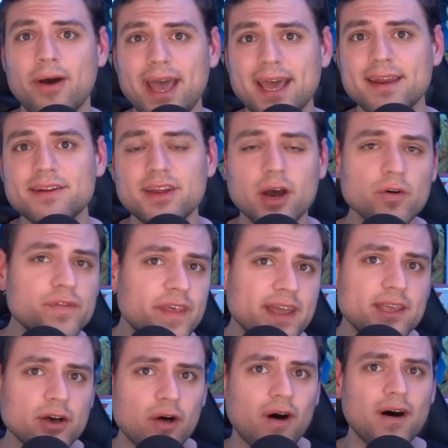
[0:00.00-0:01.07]
And note that
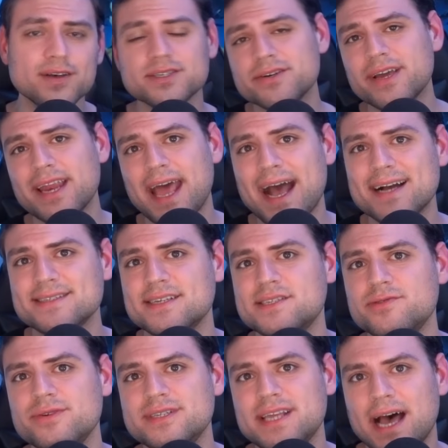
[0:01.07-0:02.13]
you'll also get access
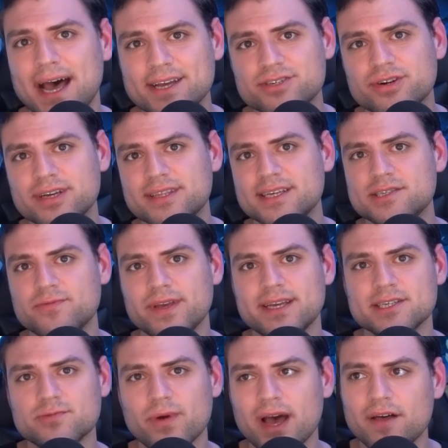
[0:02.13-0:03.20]
to a die shrink this week
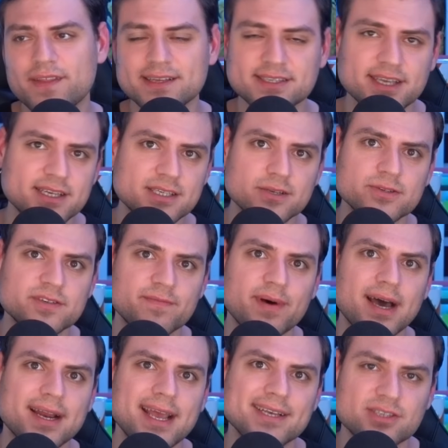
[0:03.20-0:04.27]
as well. That's the exclusive
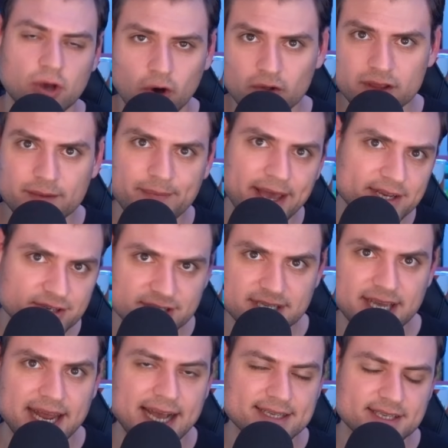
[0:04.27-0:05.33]
podcast only patrons
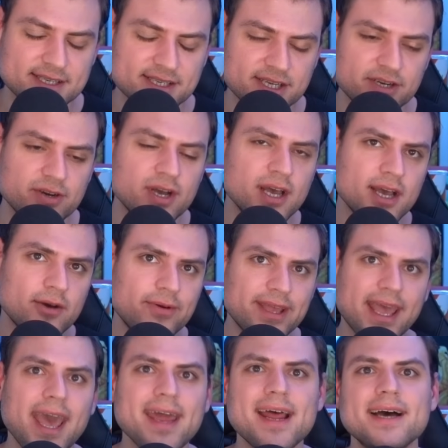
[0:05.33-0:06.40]
get access to. We
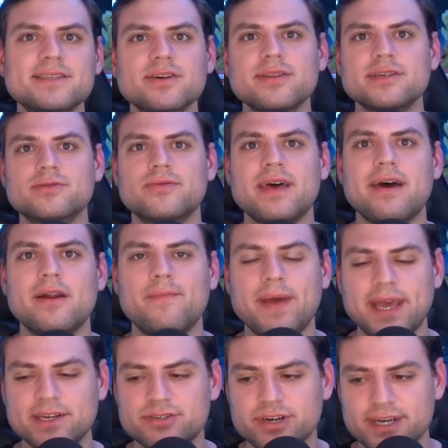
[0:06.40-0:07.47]
cannot do this without our
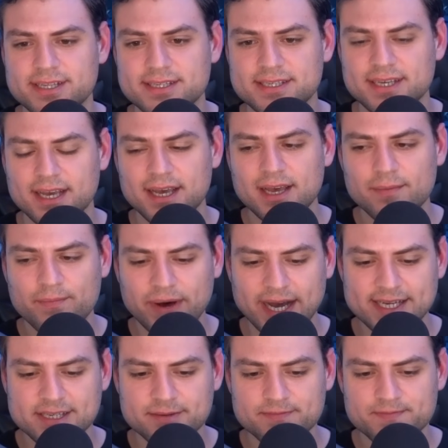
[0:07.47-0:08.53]
patrons,
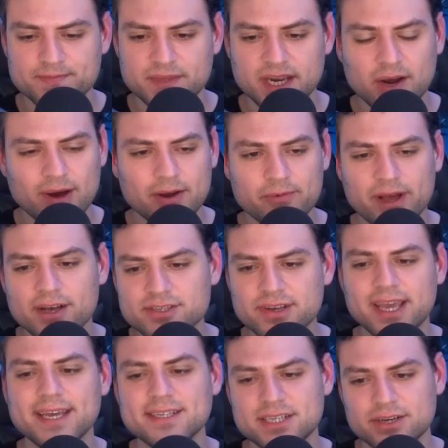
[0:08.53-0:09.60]
but you know what? We also
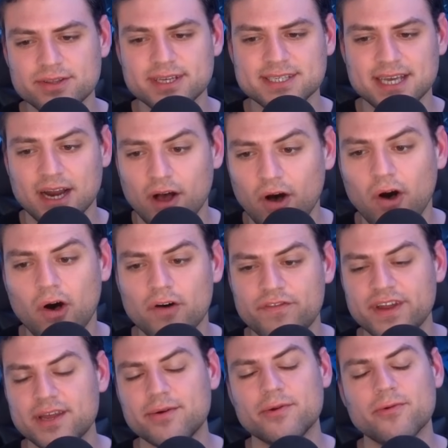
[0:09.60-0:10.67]
can't do this at all if
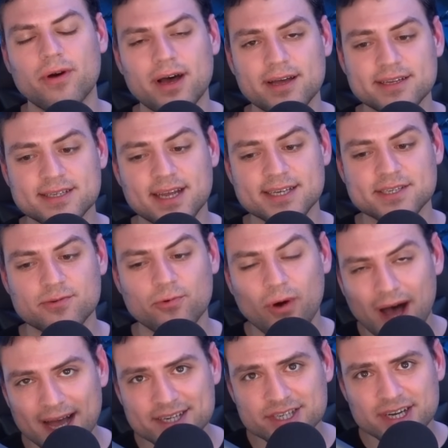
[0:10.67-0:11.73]
anyone doesn't
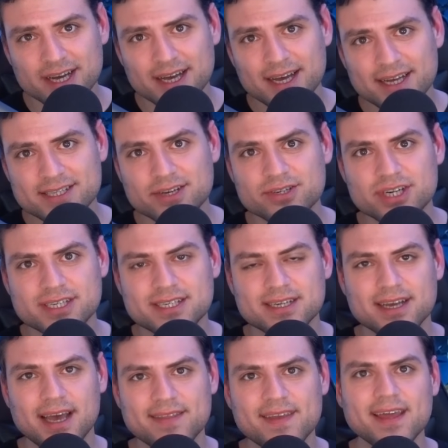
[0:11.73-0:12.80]
watch. And so just
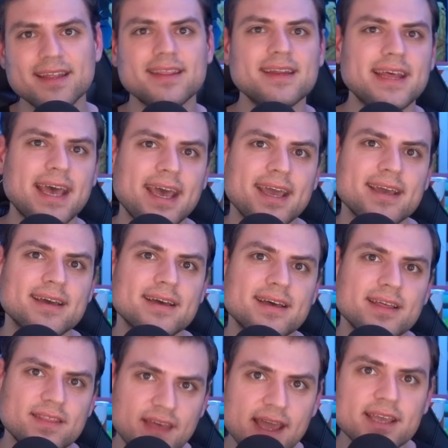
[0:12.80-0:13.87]
at the end of the day,
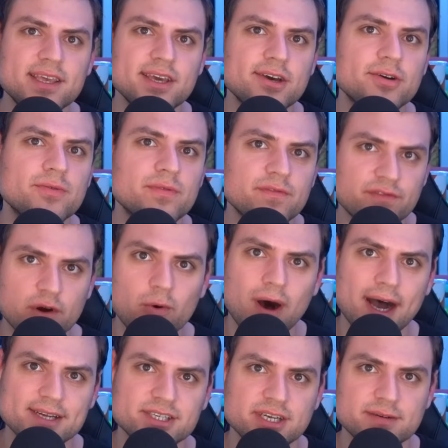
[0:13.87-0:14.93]
thank you for
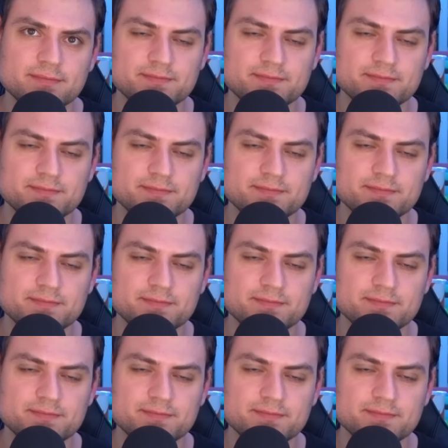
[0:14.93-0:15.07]
watching.